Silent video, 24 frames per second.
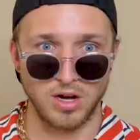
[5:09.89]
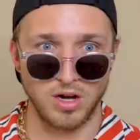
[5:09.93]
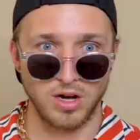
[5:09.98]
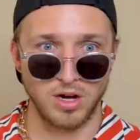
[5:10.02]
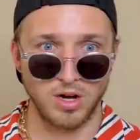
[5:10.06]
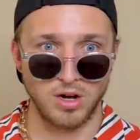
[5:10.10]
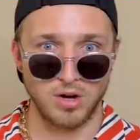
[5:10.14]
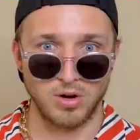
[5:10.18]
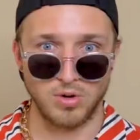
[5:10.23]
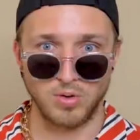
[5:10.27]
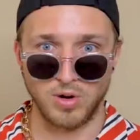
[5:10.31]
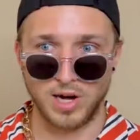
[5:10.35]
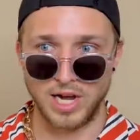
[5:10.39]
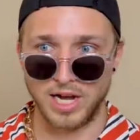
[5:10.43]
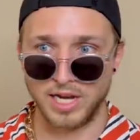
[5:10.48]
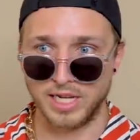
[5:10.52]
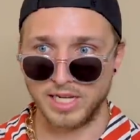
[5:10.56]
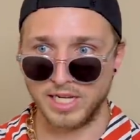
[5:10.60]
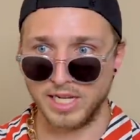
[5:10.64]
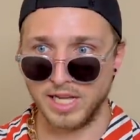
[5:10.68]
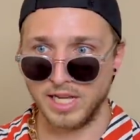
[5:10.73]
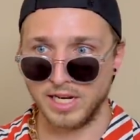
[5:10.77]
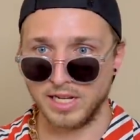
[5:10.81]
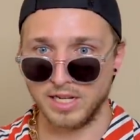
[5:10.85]
Oh, I
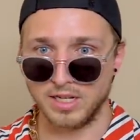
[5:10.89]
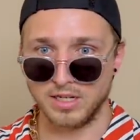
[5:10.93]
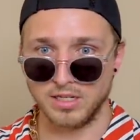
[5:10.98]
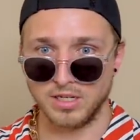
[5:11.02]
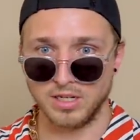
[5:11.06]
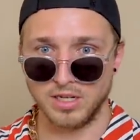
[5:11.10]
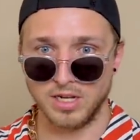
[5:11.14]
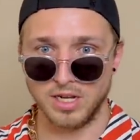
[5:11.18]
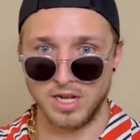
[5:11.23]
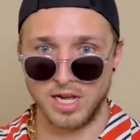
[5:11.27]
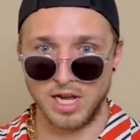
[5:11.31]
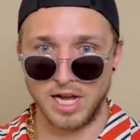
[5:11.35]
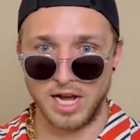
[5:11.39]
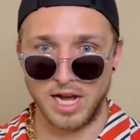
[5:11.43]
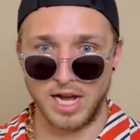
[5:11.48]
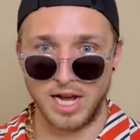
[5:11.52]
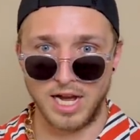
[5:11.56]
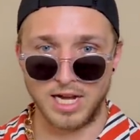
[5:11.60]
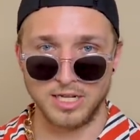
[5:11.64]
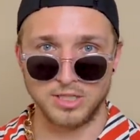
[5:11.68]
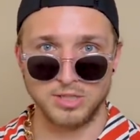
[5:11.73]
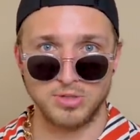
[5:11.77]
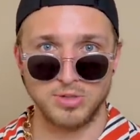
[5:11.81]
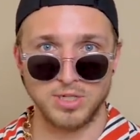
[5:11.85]
get it.
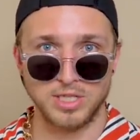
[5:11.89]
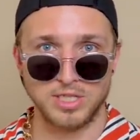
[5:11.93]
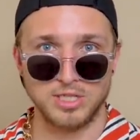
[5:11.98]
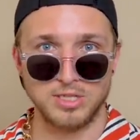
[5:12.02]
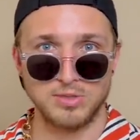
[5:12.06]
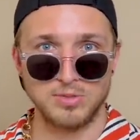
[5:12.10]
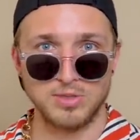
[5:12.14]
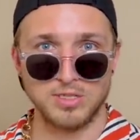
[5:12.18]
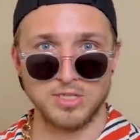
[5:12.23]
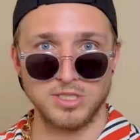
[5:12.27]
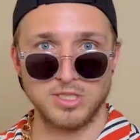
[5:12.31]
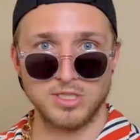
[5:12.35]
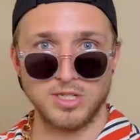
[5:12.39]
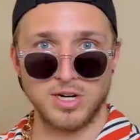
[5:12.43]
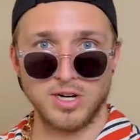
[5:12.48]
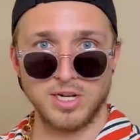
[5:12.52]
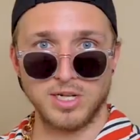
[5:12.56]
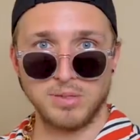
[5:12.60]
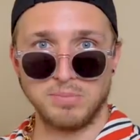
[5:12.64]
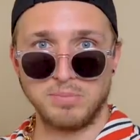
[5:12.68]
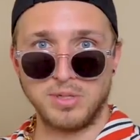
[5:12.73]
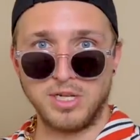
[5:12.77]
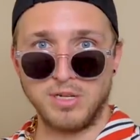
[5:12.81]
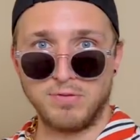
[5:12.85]
I tricked you into
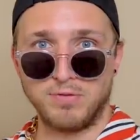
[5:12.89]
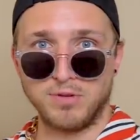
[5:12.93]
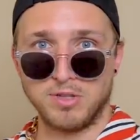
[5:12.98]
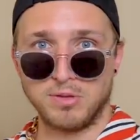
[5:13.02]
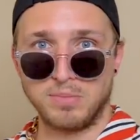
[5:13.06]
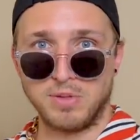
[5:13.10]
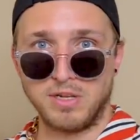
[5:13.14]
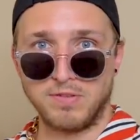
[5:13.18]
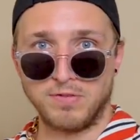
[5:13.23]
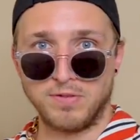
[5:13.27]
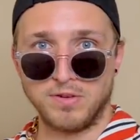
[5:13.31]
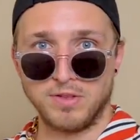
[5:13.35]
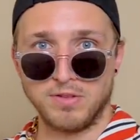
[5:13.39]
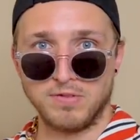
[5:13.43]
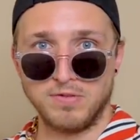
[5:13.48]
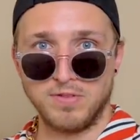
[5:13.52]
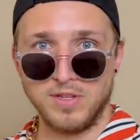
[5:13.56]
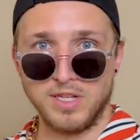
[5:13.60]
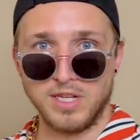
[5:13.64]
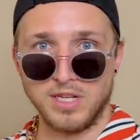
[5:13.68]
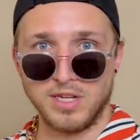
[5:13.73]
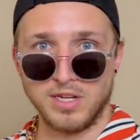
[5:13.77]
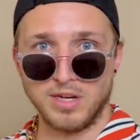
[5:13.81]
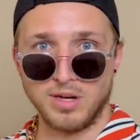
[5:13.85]
starting beef with me for the
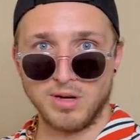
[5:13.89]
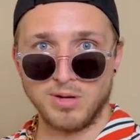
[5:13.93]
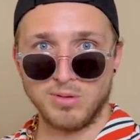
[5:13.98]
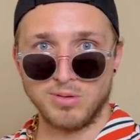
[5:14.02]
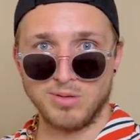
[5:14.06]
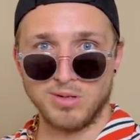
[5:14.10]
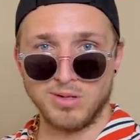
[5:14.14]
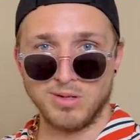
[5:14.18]
video.